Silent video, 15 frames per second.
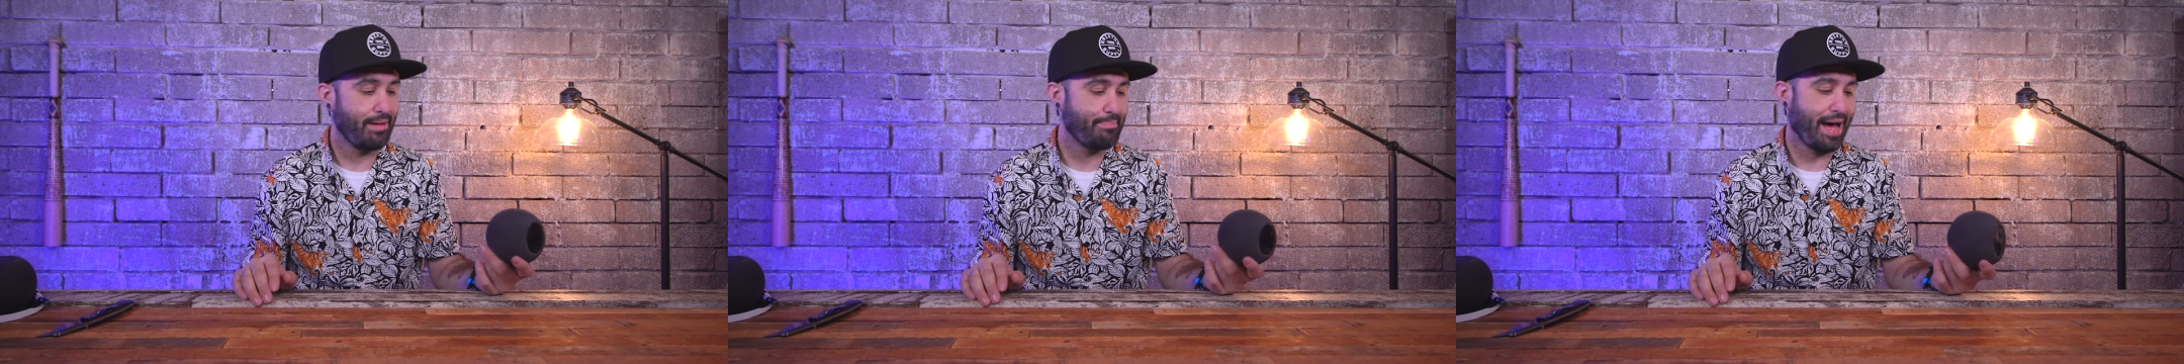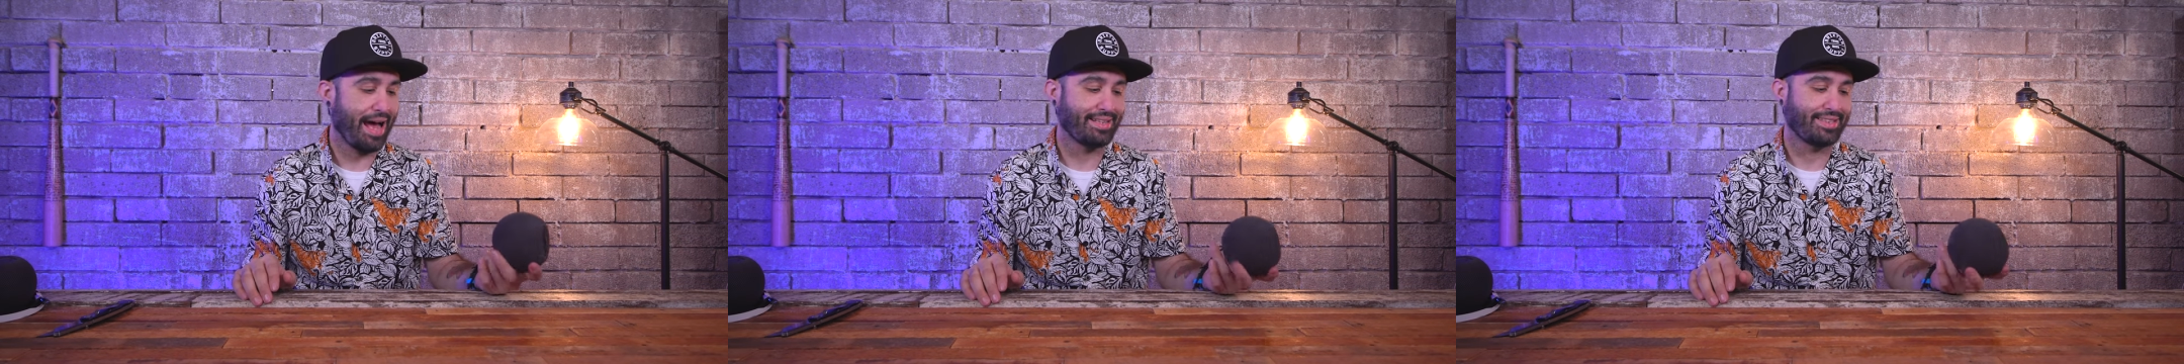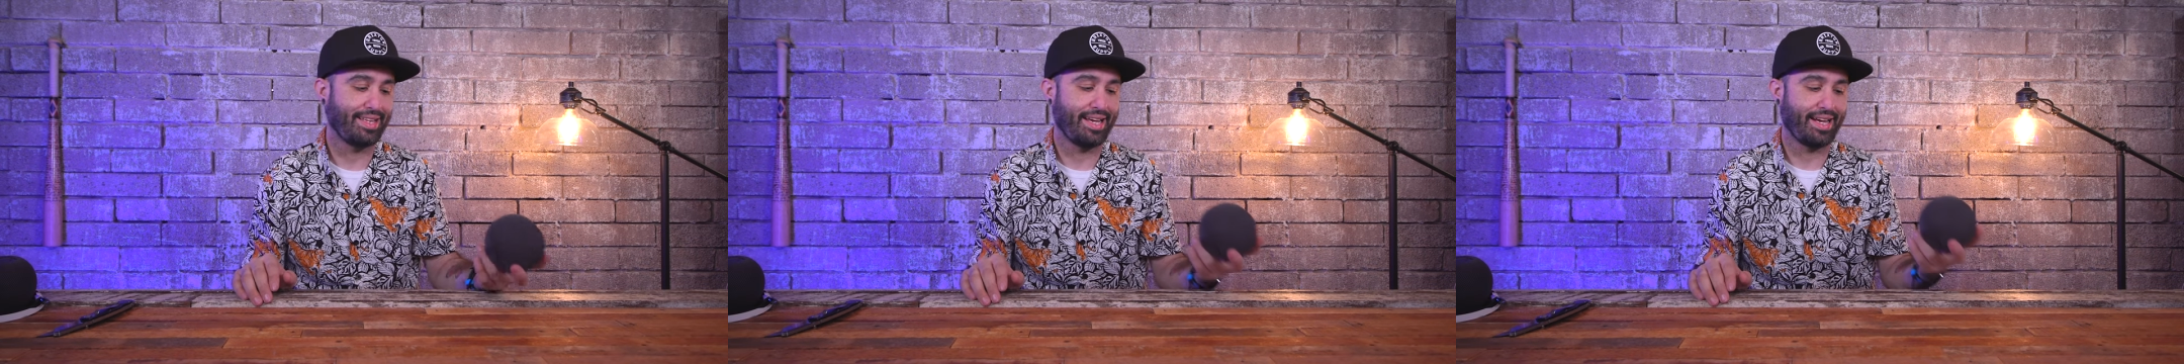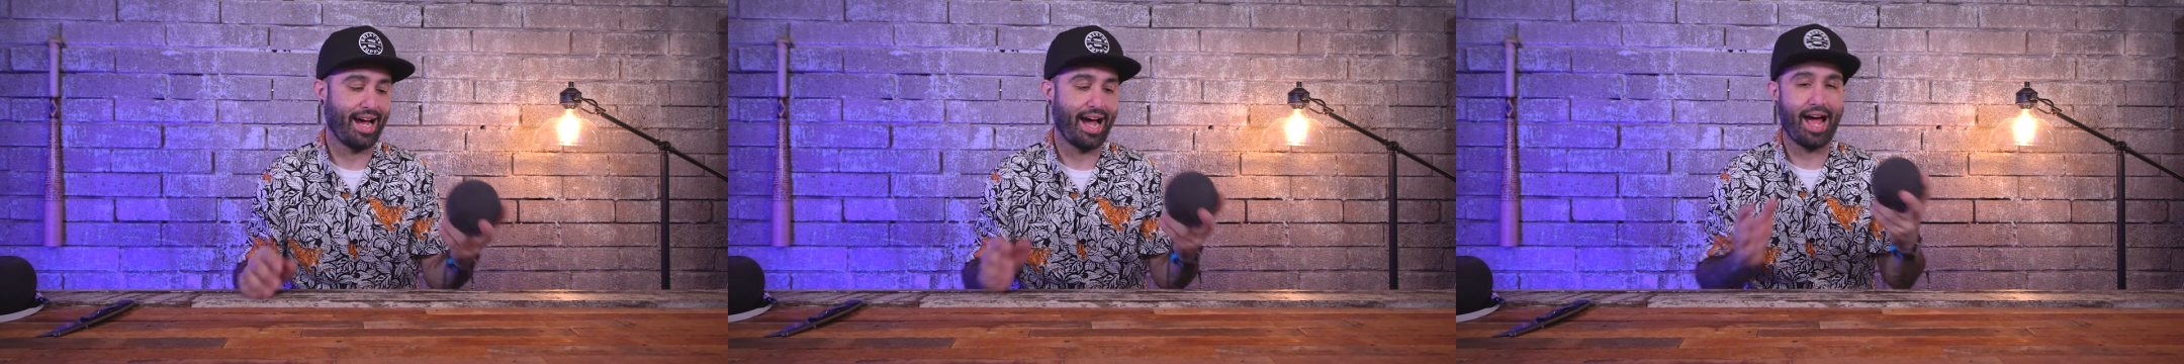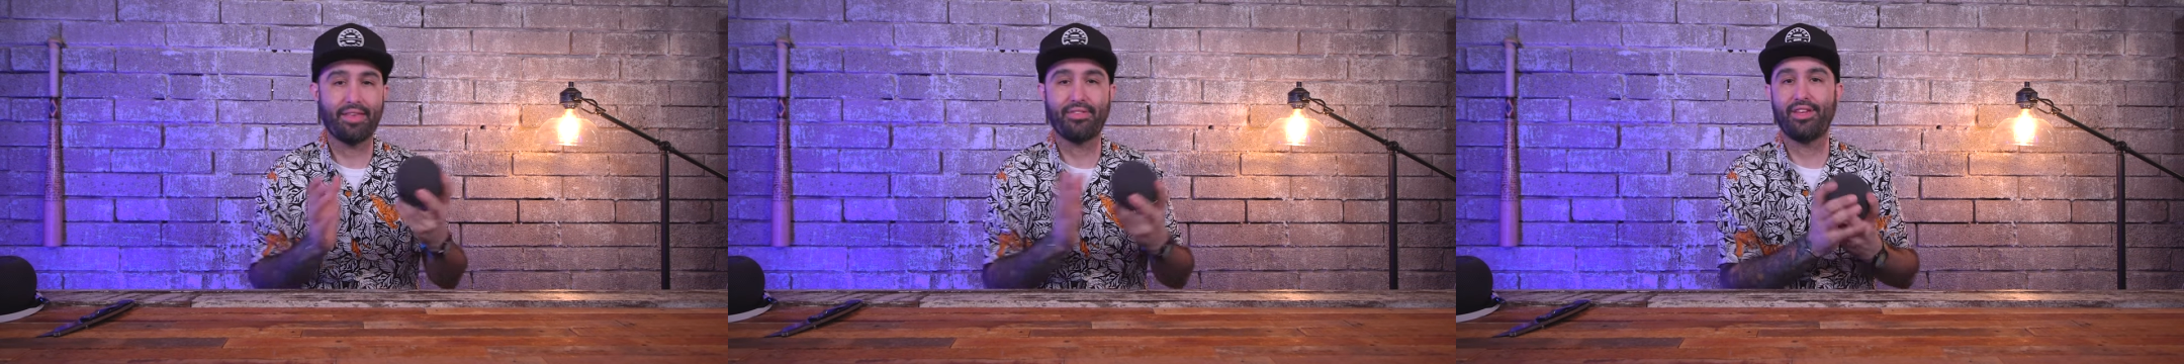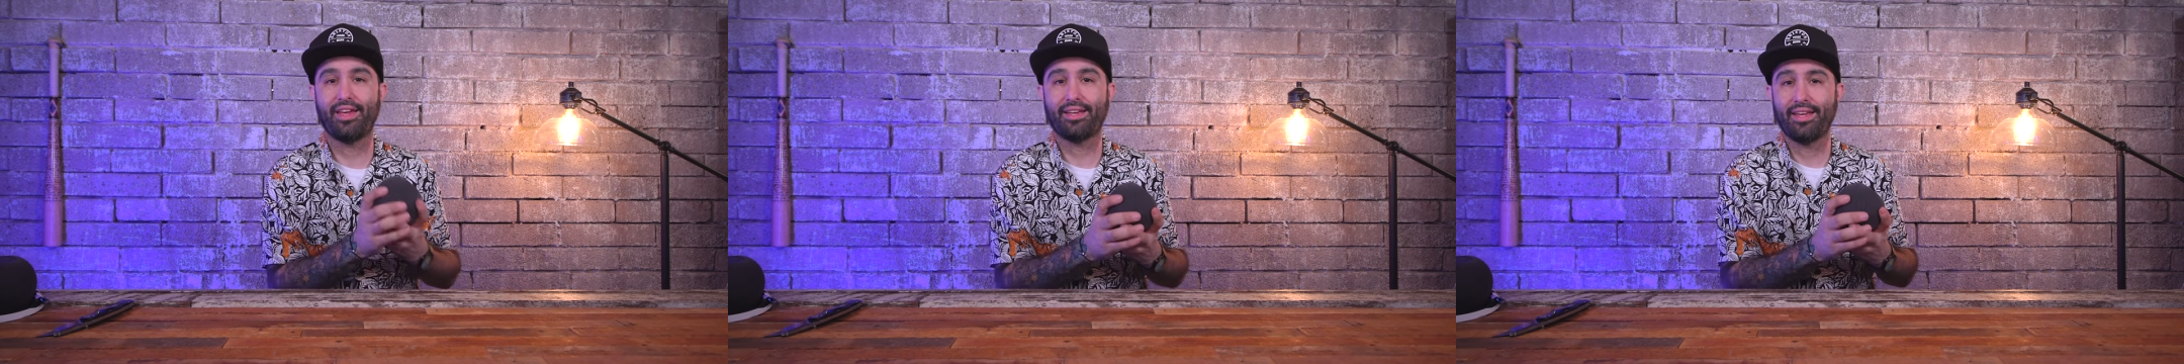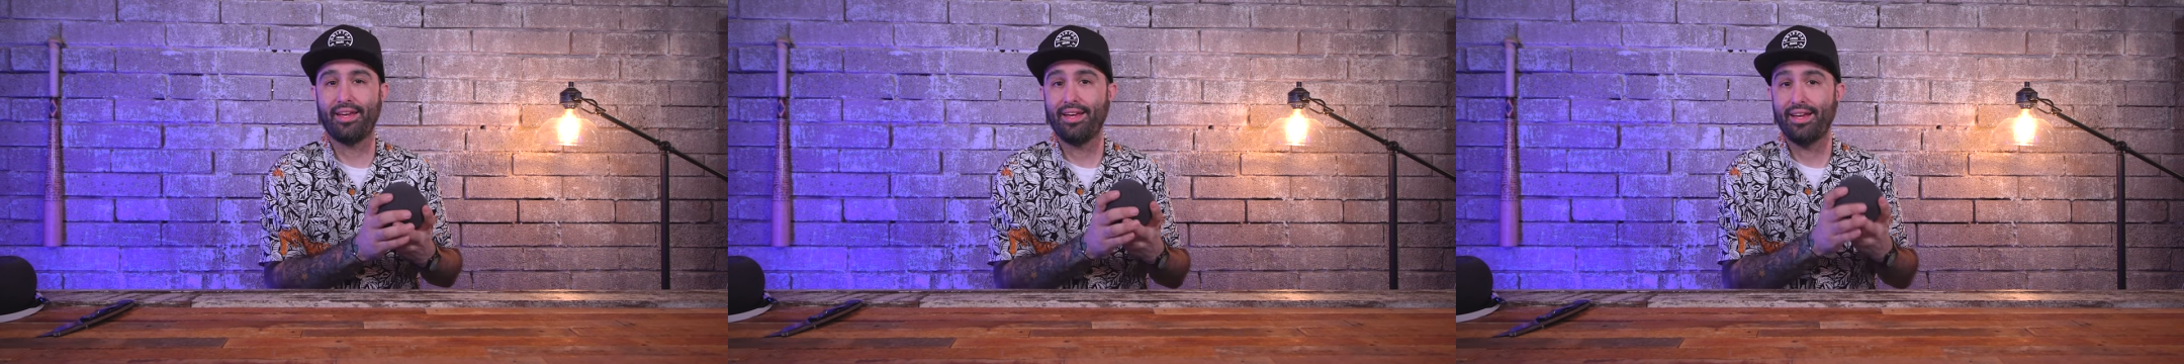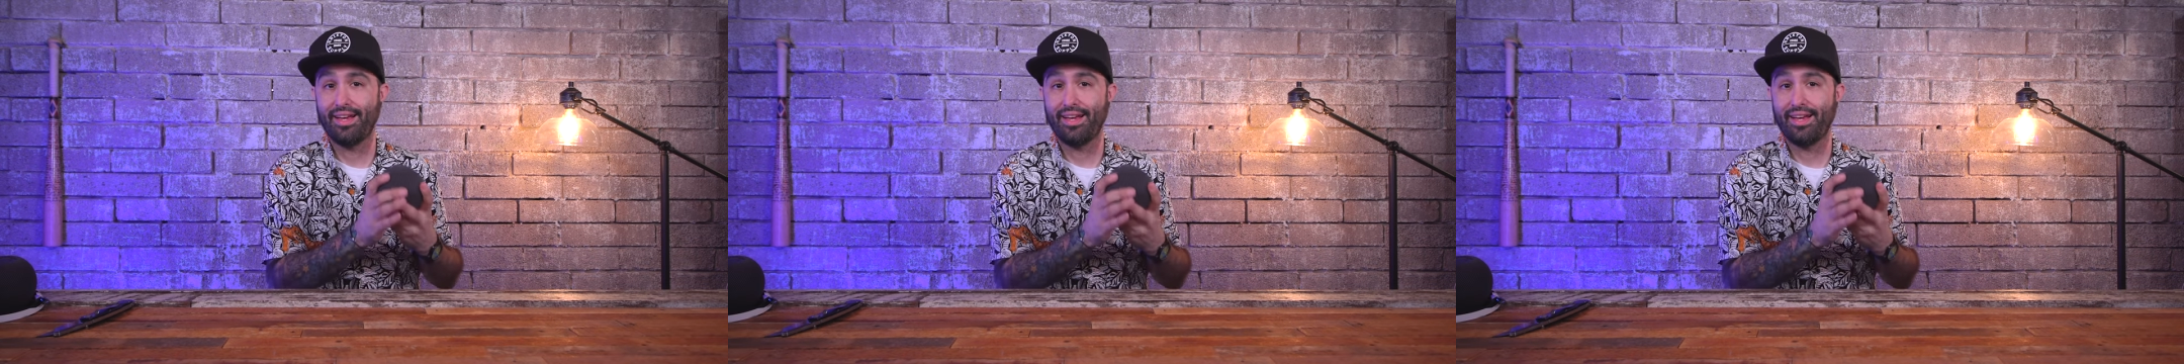a bad thing. I think